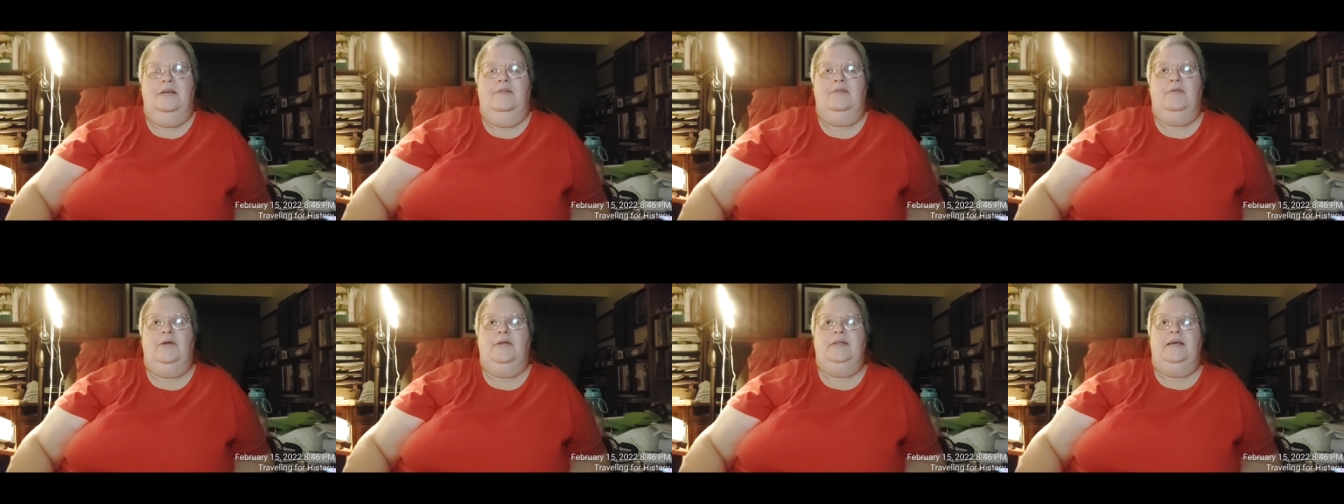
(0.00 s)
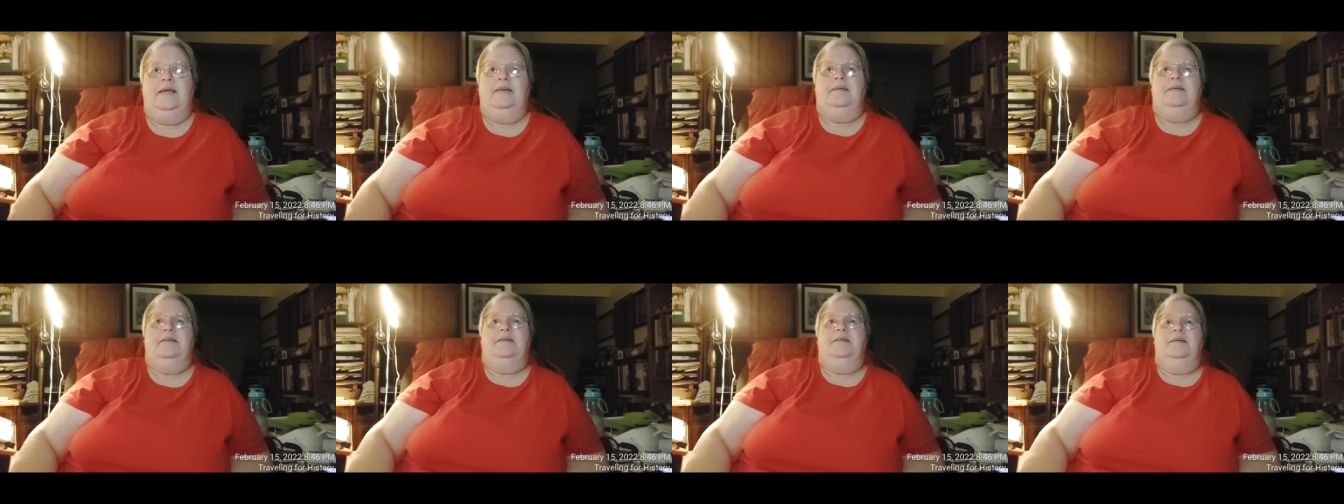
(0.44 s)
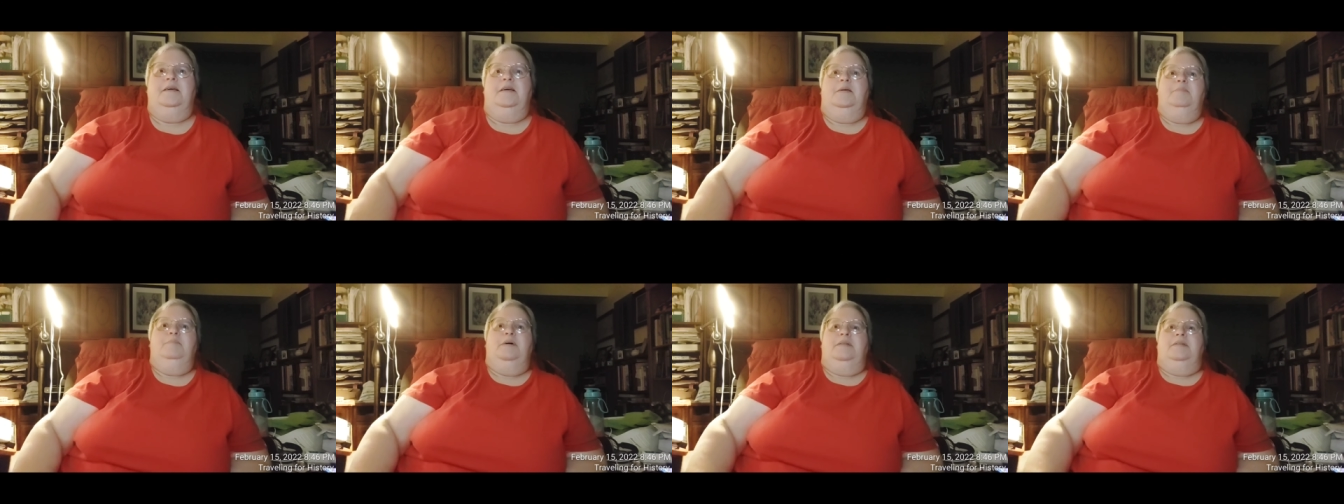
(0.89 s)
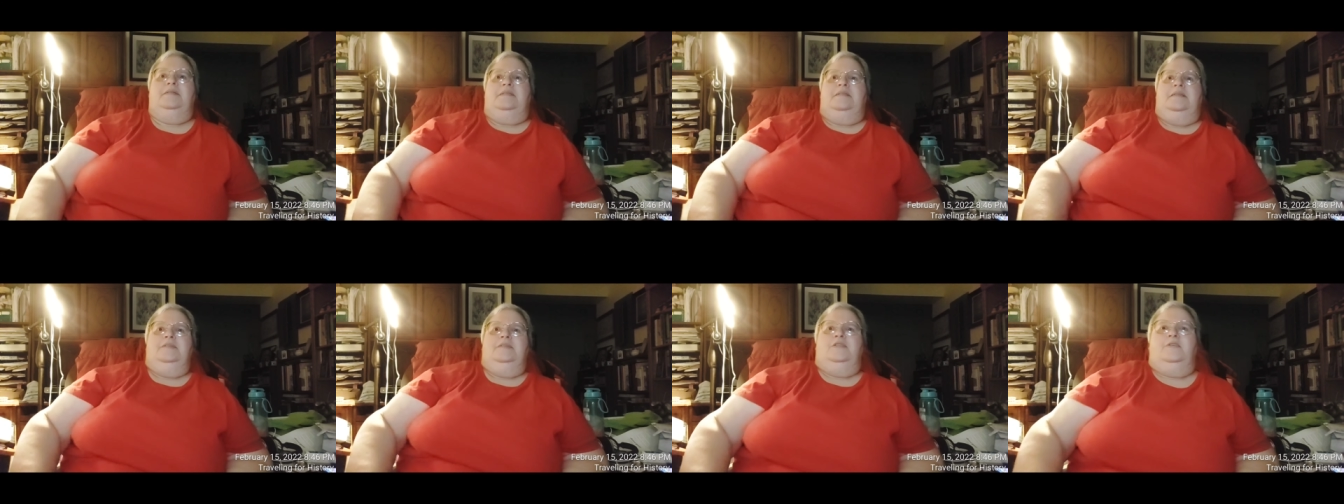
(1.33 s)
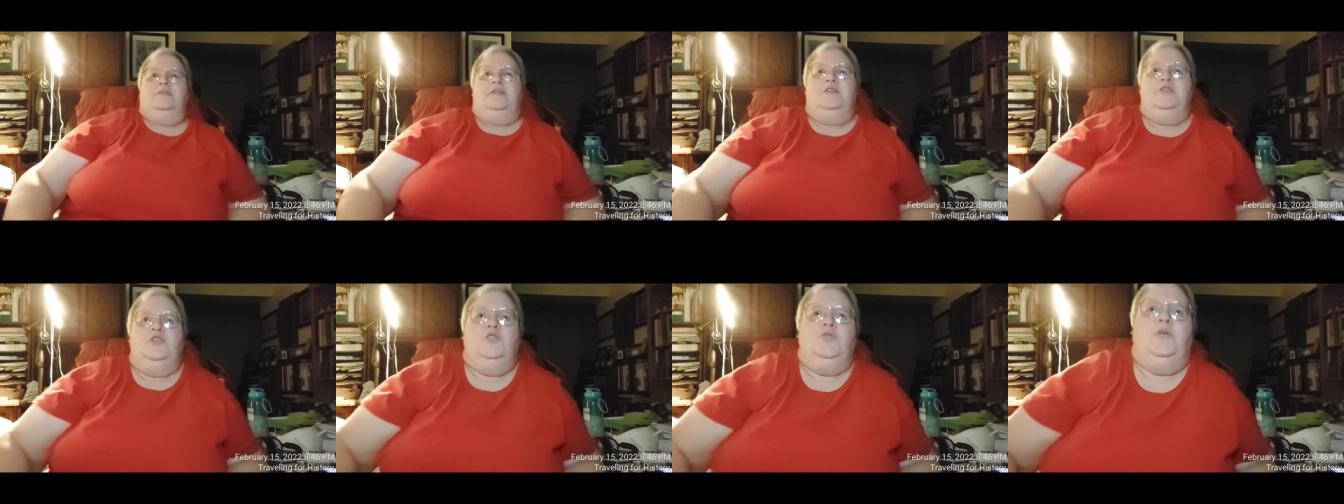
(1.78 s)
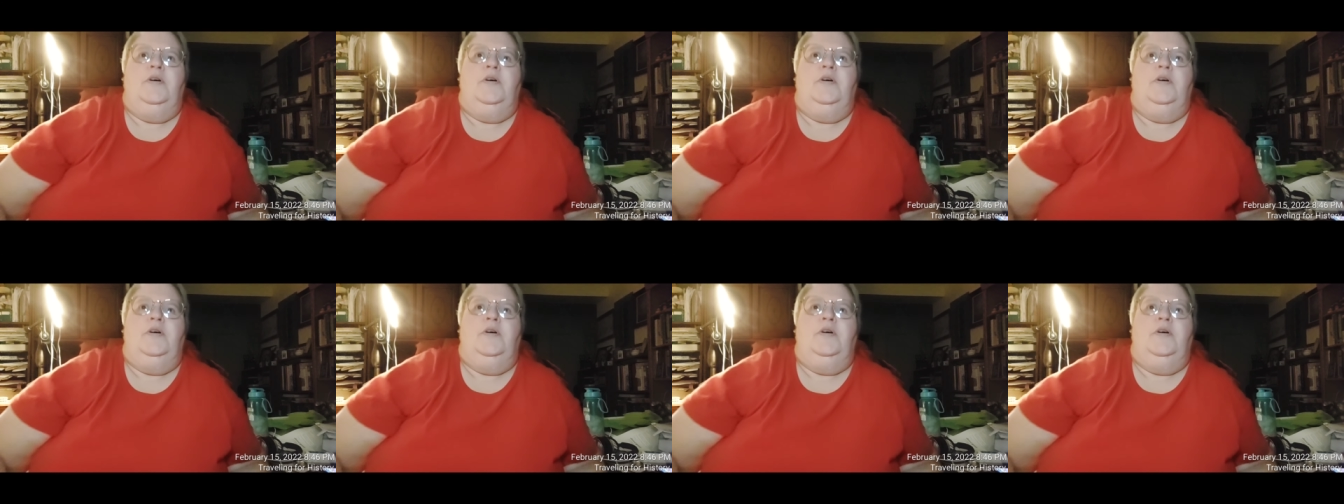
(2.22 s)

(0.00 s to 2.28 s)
Have a great day. But certainly